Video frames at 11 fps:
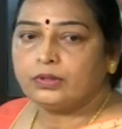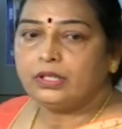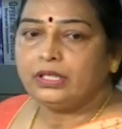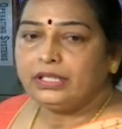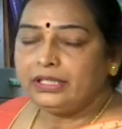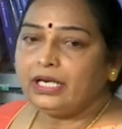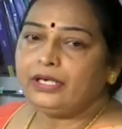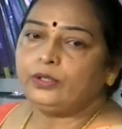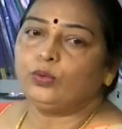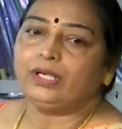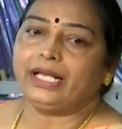Here
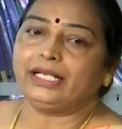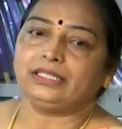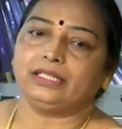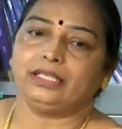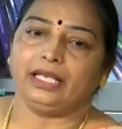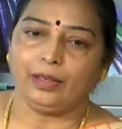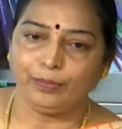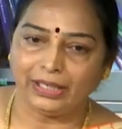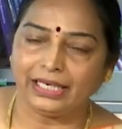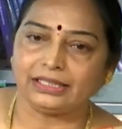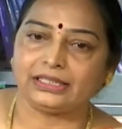two lines AB
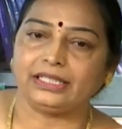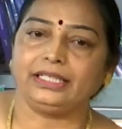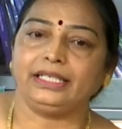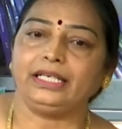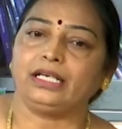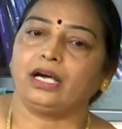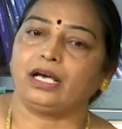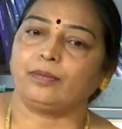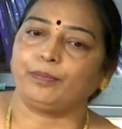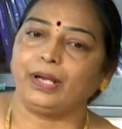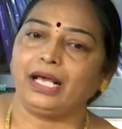and CD are
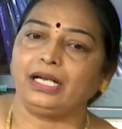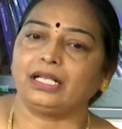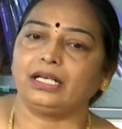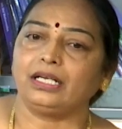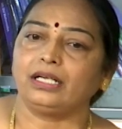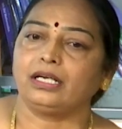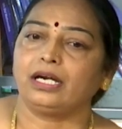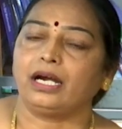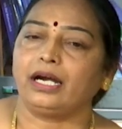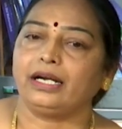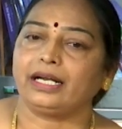parallel
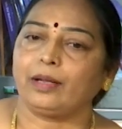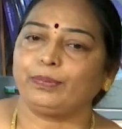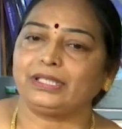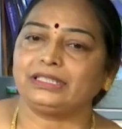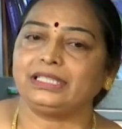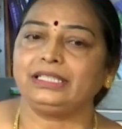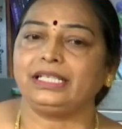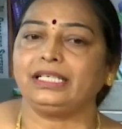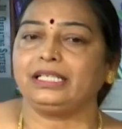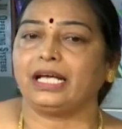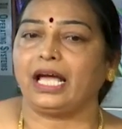and
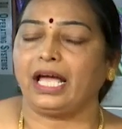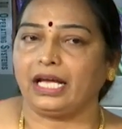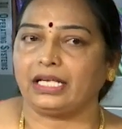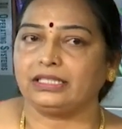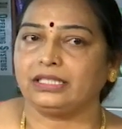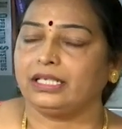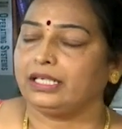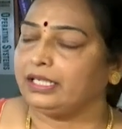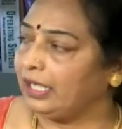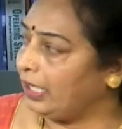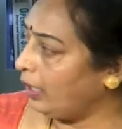represented as
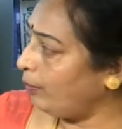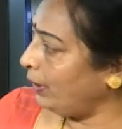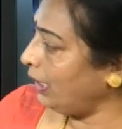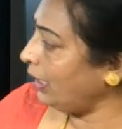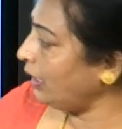AB